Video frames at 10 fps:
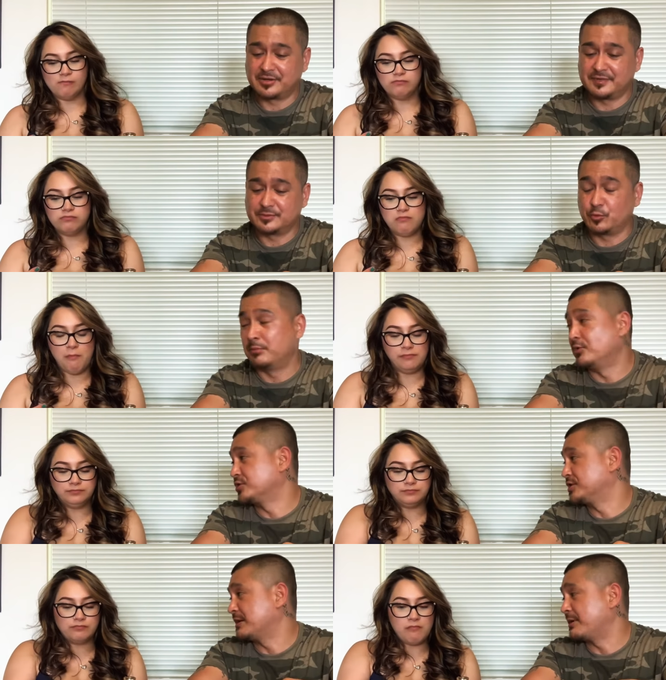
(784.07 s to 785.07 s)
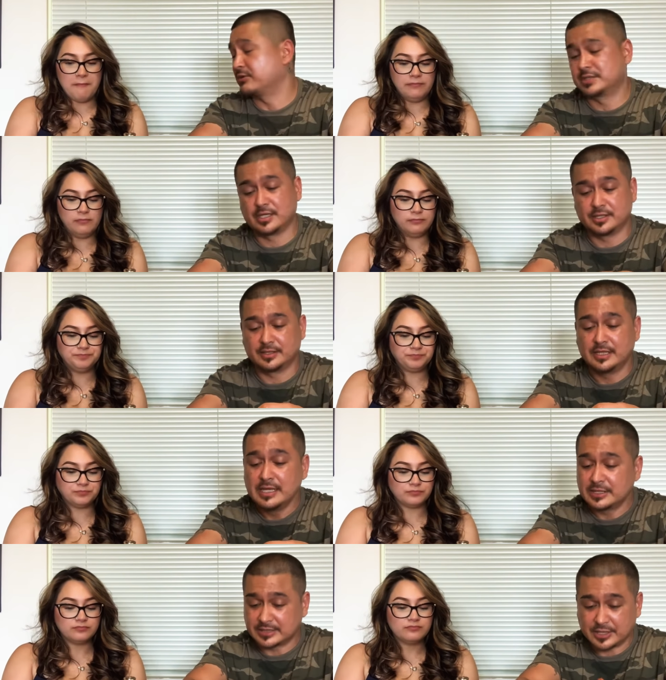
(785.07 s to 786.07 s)
Speaker 1: I don't even, well, most of the time I don't tell you
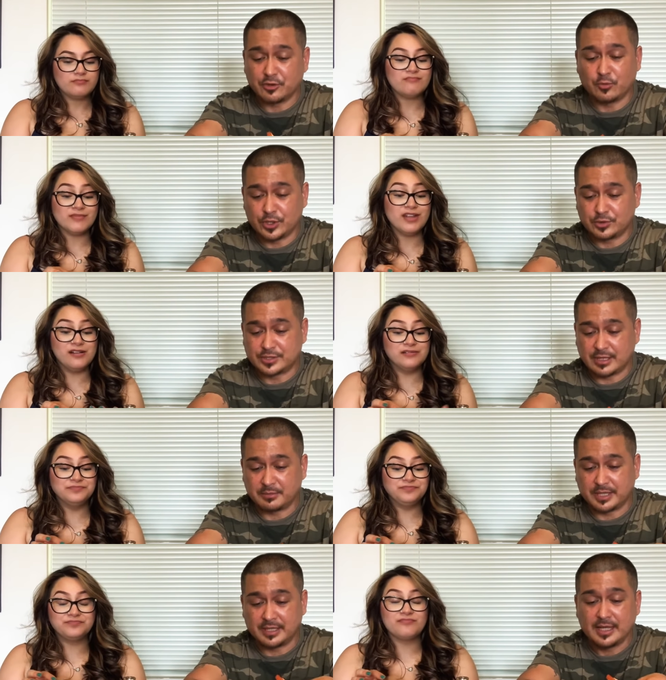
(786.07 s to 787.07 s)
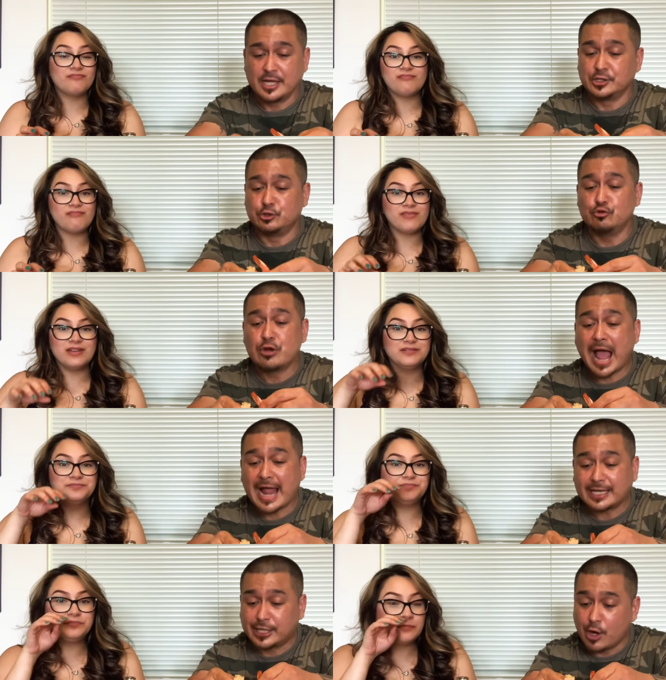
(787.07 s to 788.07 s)
because I know what you would tell me. Do
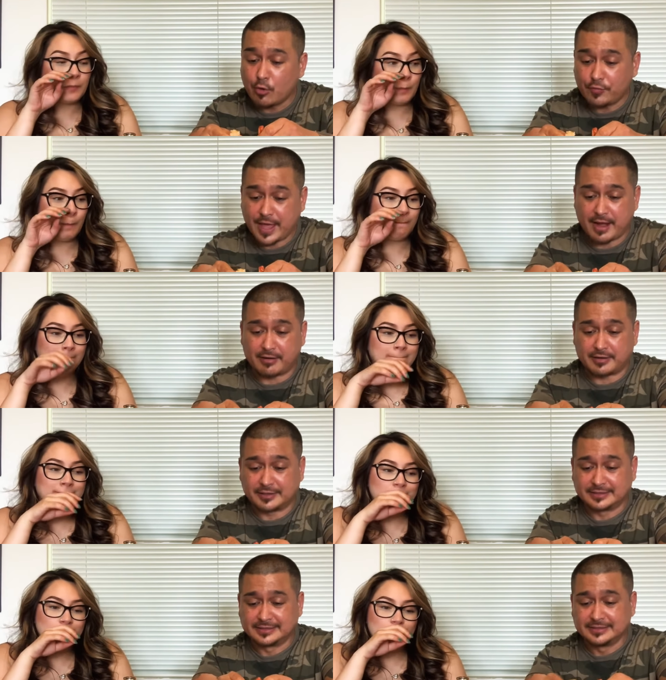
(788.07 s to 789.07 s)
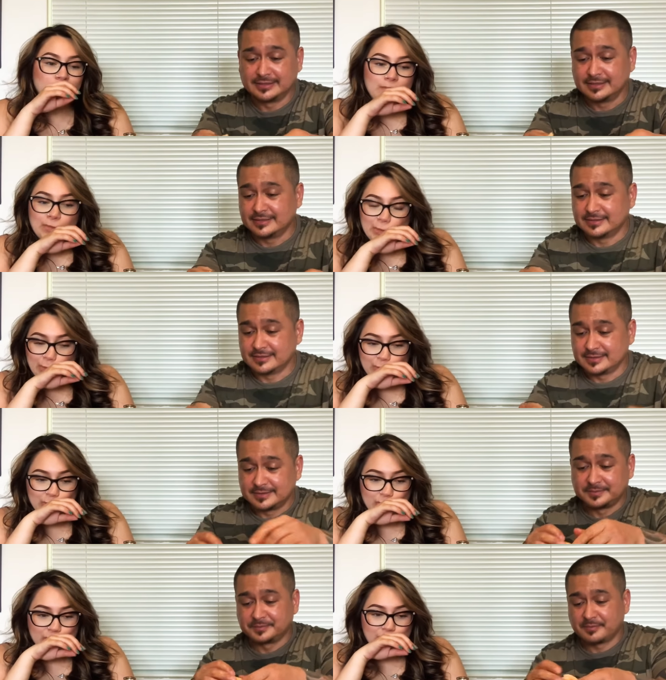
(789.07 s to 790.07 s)
not go there.
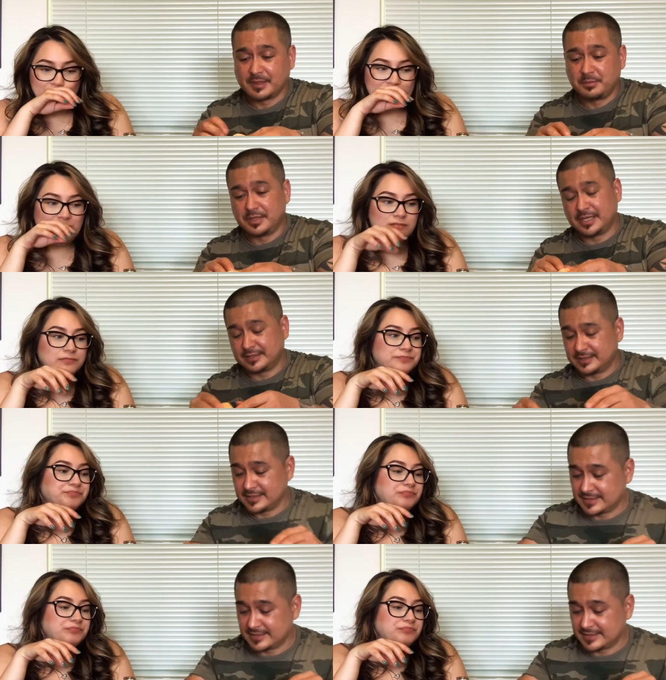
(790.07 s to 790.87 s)
But